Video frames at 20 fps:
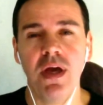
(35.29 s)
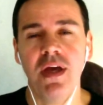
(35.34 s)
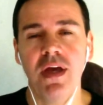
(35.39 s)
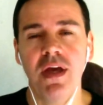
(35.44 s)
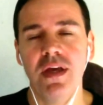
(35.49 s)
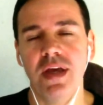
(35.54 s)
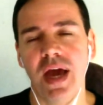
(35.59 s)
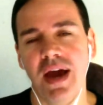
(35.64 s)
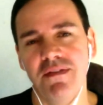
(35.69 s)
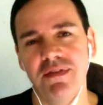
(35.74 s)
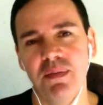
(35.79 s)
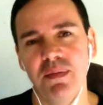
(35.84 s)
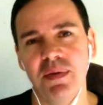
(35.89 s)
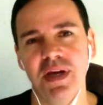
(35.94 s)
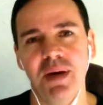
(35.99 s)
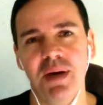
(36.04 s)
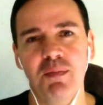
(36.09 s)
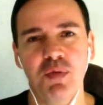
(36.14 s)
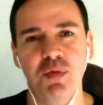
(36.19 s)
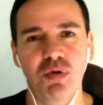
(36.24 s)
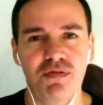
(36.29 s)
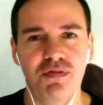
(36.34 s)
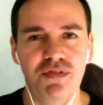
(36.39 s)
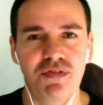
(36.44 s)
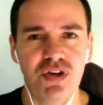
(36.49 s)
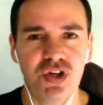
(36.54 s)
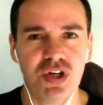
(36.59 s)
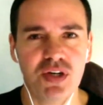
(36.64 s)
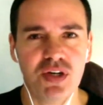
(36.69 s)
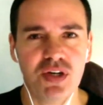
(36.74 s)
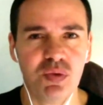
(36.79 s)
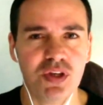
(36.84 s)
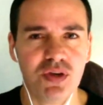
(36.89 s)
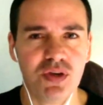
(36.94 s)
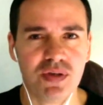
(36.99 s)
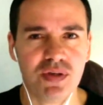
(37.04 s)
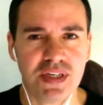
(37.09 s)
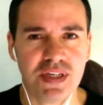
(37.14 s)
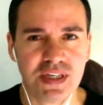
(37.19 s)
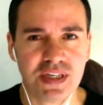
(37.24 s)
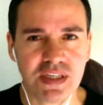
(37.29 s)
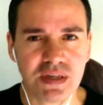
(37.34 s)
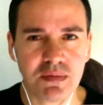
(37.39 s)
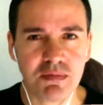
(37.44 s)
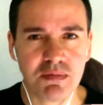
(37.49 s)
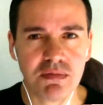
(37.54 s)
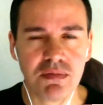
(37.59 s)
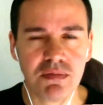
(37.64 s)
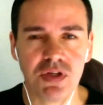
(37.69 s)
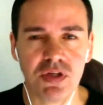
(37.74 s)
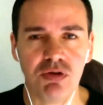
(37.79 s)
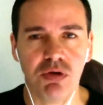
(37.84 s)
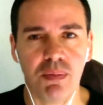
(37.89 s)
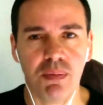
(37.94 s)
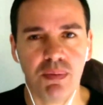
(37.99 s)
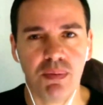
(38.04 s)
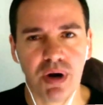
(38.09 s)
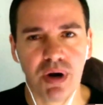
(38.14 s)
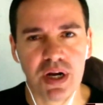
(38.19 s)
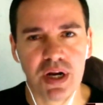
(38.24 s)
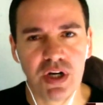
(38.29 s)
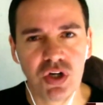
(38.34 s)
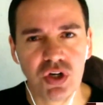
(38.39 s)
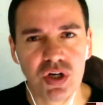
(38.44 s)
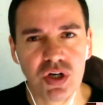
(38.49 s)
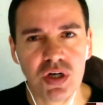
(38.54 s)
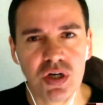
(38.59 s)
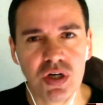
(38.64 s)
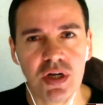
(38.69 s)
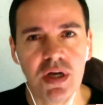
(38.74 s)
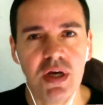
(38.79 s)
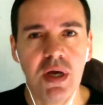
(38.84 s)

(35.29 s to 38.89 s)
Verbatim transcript: you have to become more efficient with your systems, your operation,